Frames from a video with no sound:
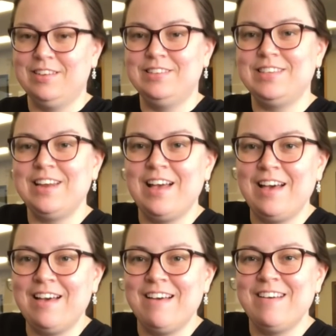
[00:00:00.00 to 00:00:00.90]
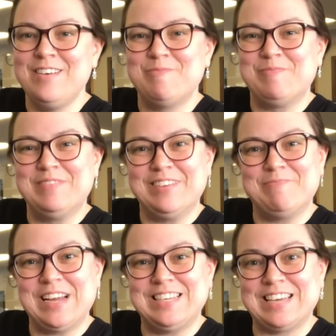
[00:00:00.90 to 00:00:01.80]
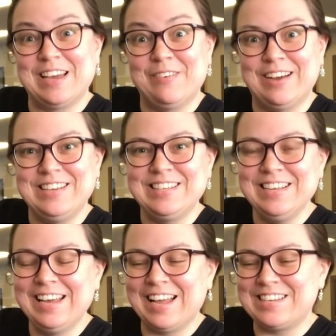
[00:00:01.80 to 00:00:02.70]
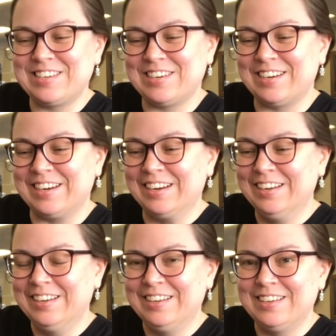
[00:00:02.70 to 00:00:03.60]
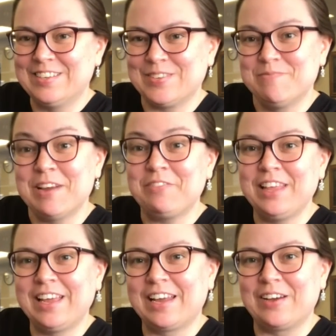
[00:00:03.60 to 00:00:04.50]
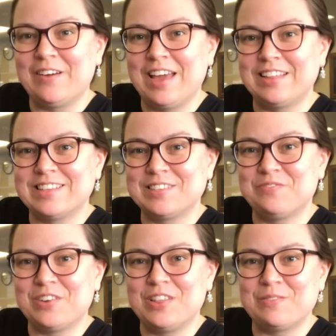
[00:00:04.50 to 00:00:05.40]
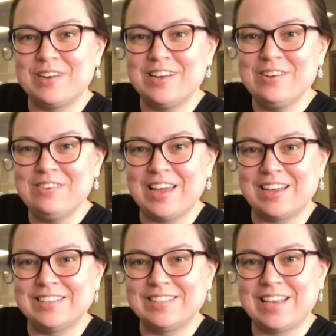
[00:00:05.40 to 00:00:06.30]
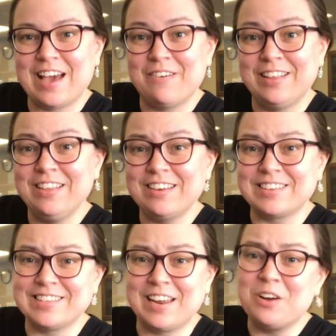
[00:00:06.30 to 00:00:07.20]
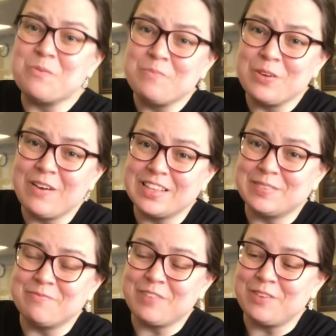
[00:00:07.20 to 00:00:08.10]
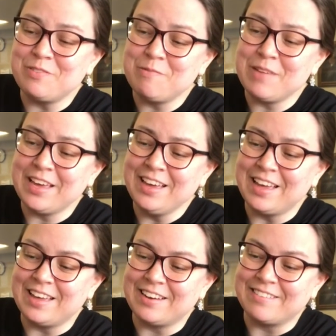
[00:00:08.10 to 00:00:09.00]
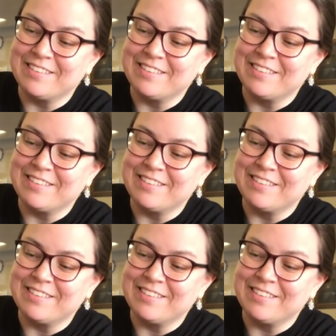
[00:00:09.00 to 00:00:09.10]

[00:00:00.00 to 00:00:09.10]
ta-da! My DIY sun catcher. So I'm definitely gonna go hang this in front of the window and see how it looks. And I hope you had some fun with me and